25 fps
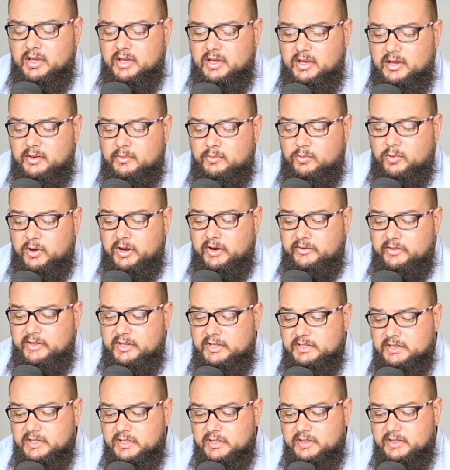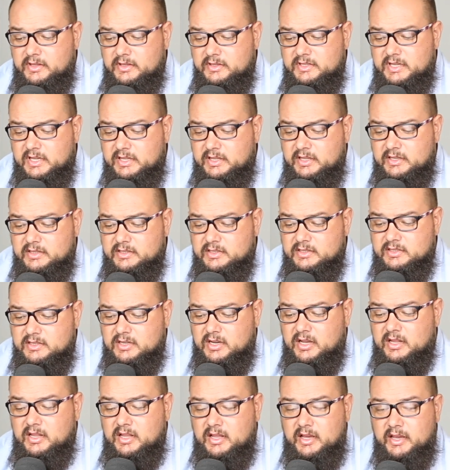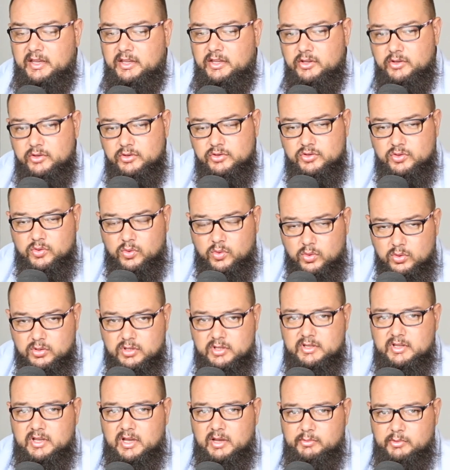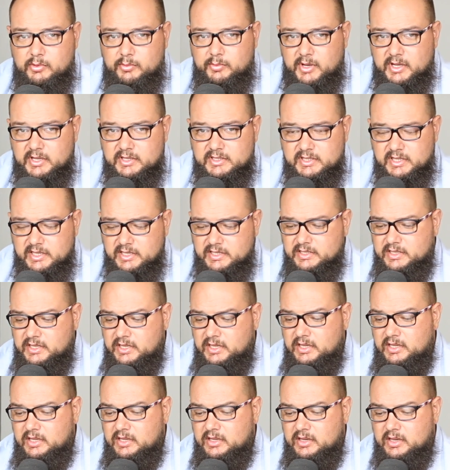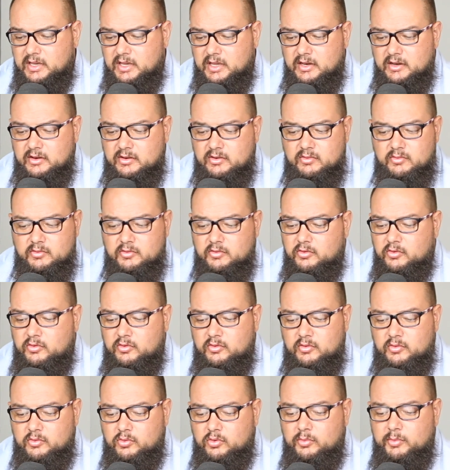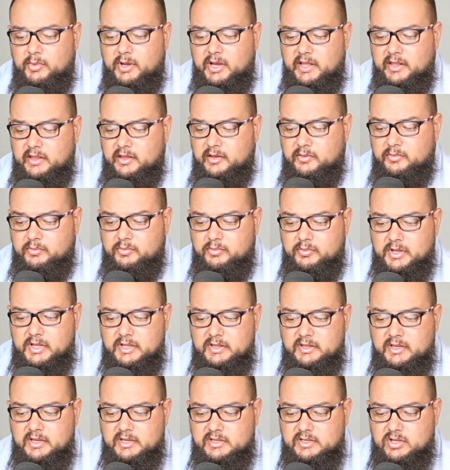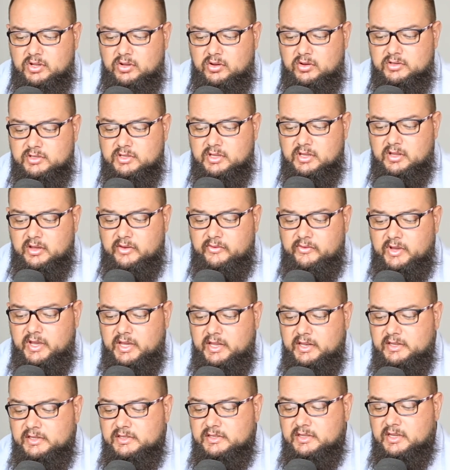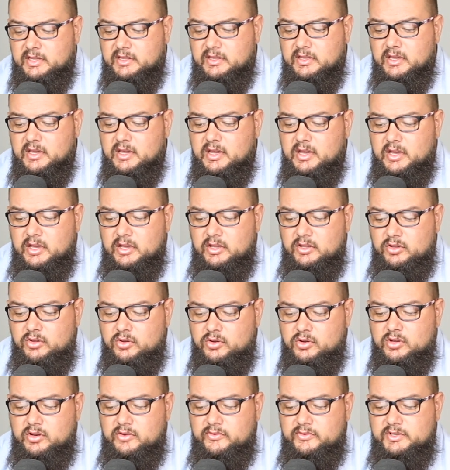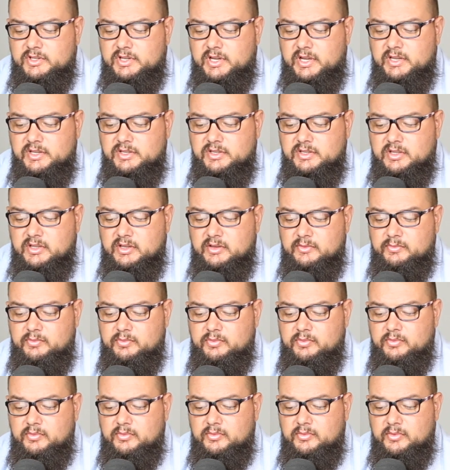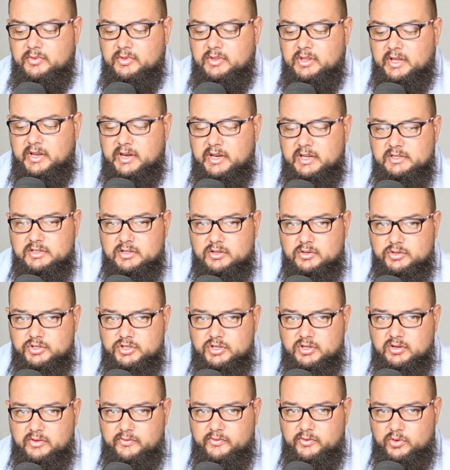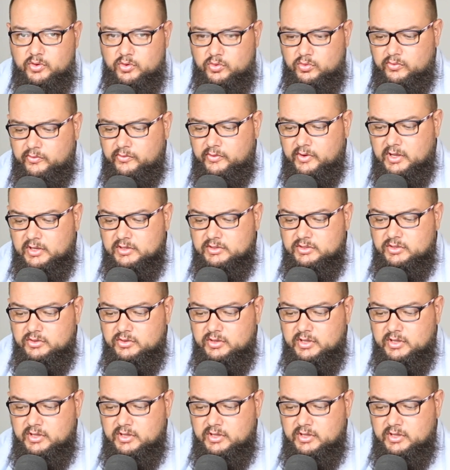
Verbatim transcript: Um, one of the th settings inside that I use all the time on my 6D and all my other DSLRs that I've had is that you could have changed the, the resolution of your RAW files.